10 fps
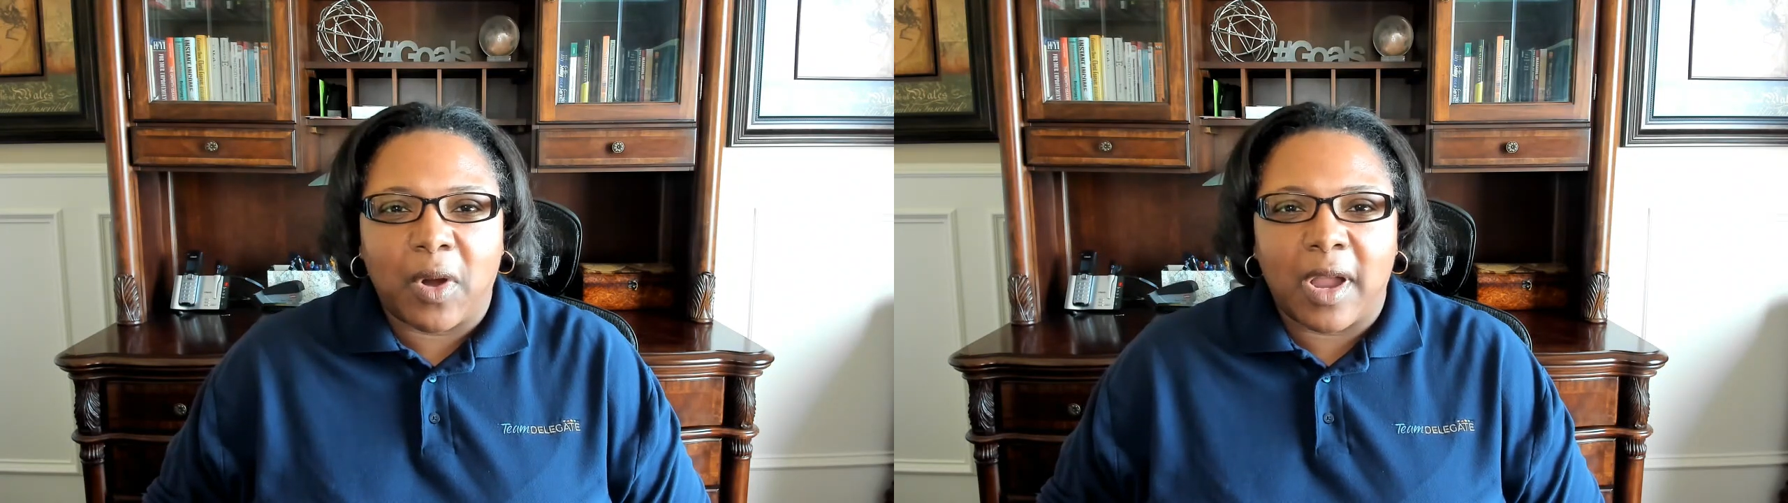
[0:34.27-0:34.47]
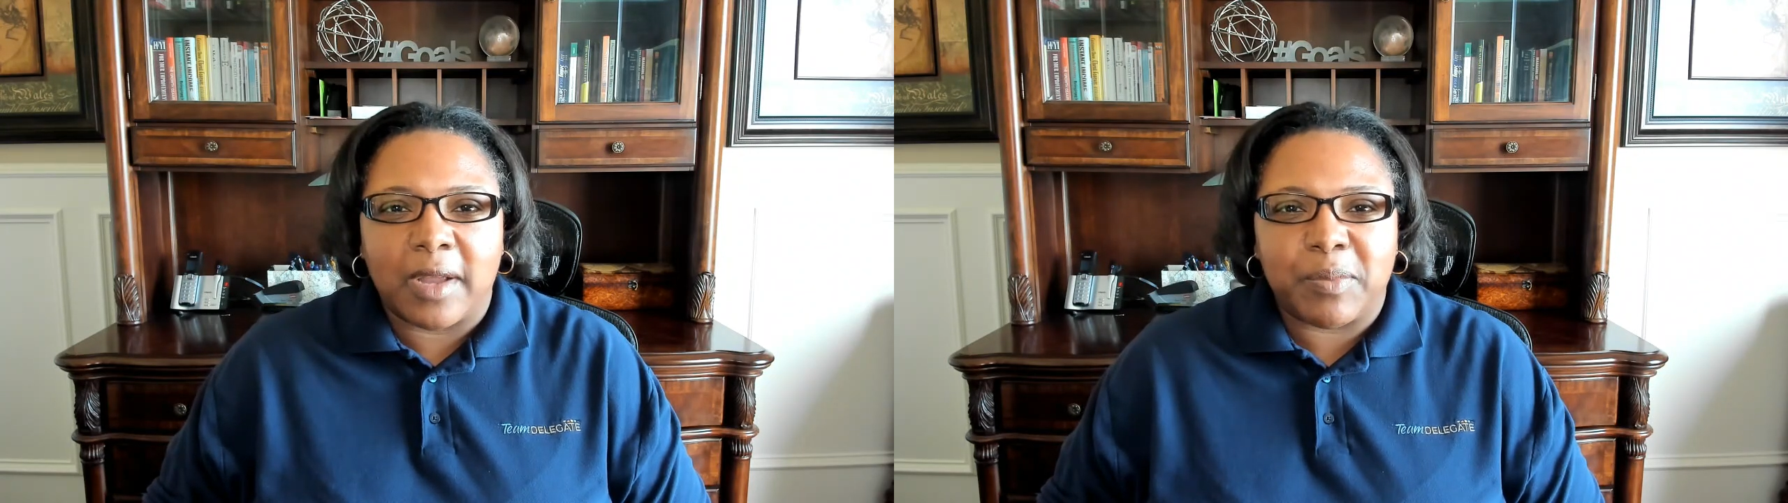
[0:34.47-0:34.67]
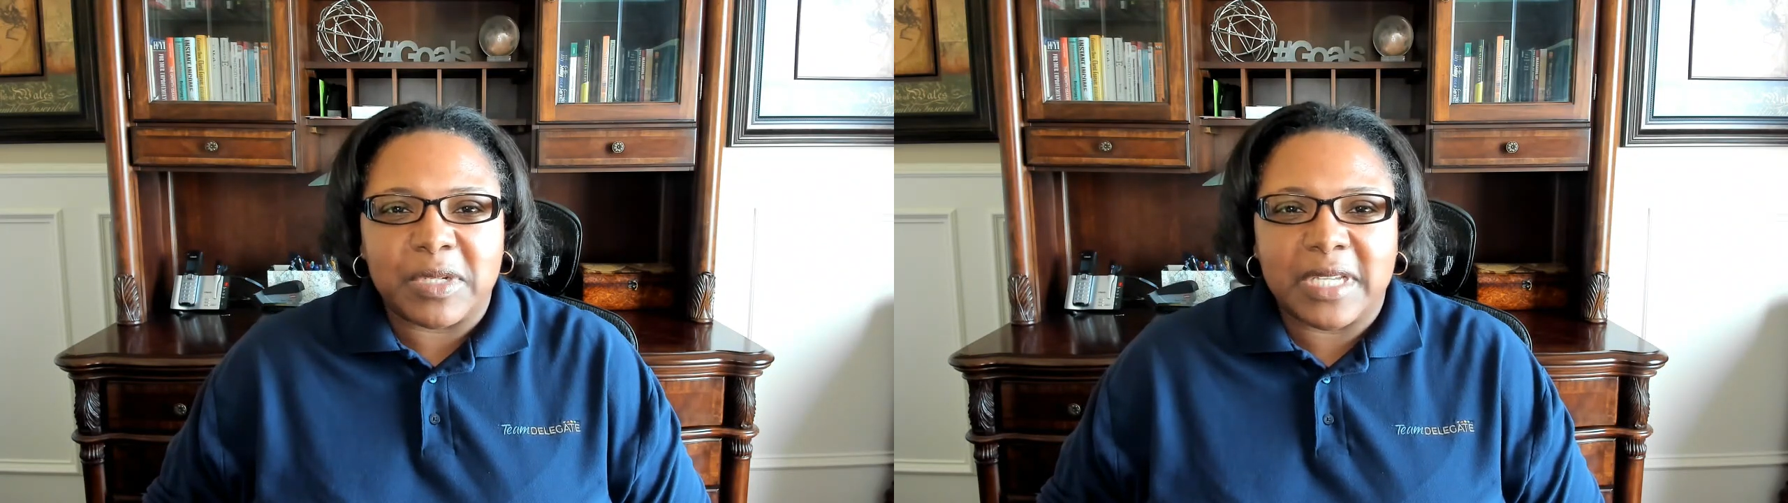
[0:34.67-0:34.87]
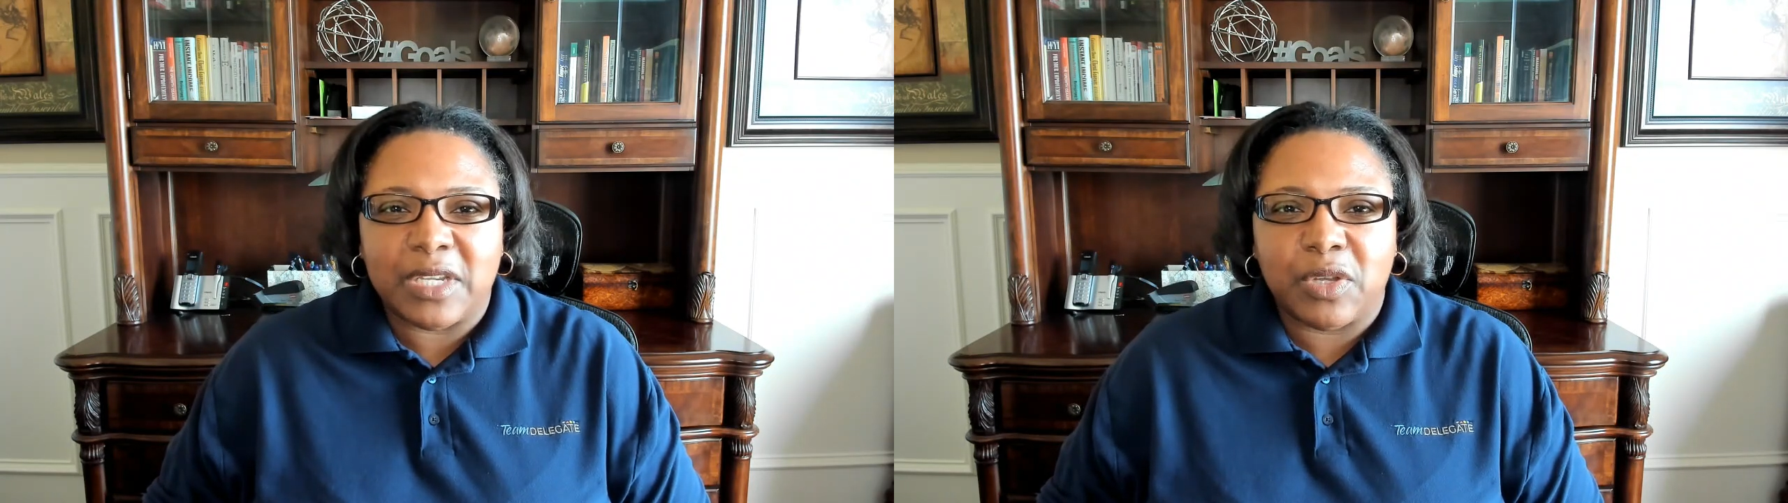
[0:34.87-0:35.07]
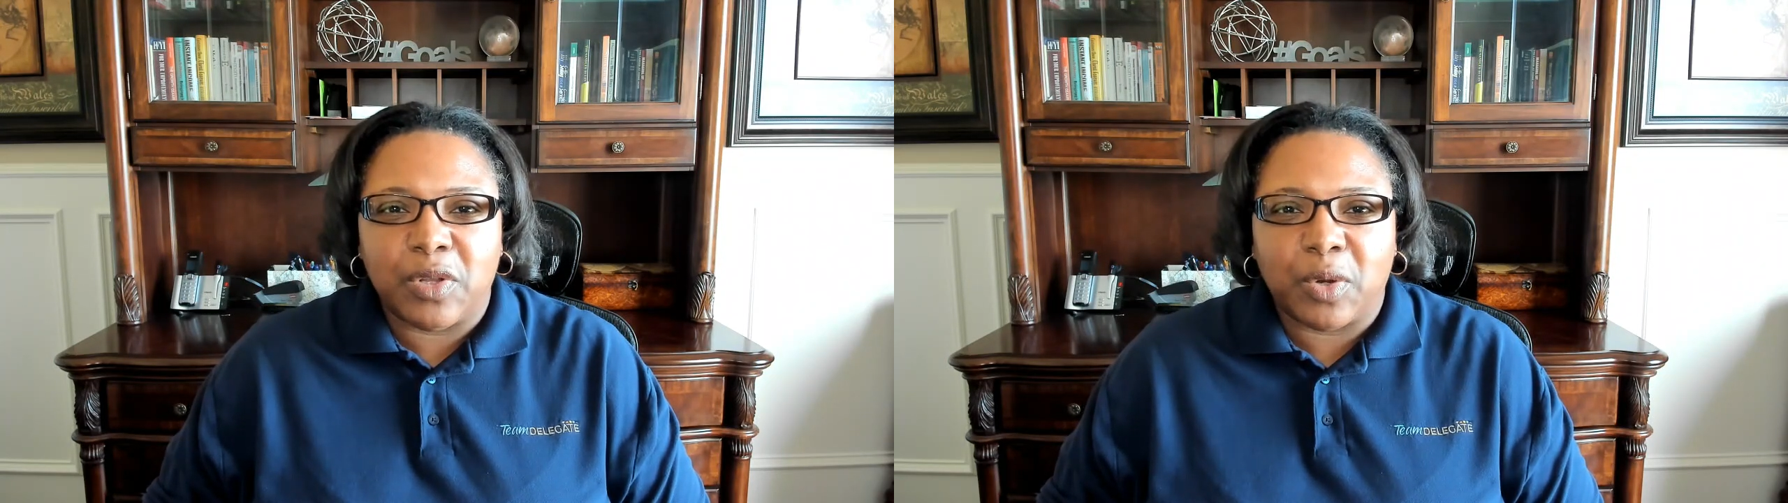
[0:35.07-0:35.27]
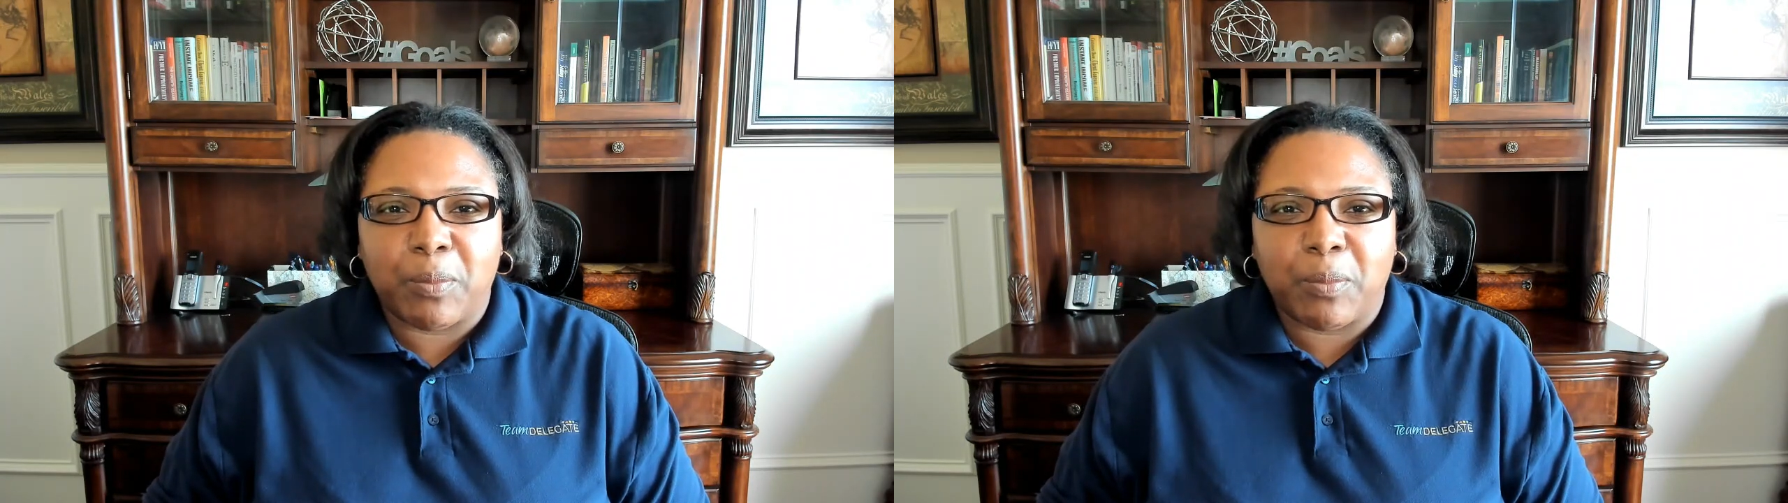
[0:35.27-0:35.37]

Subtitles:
a particular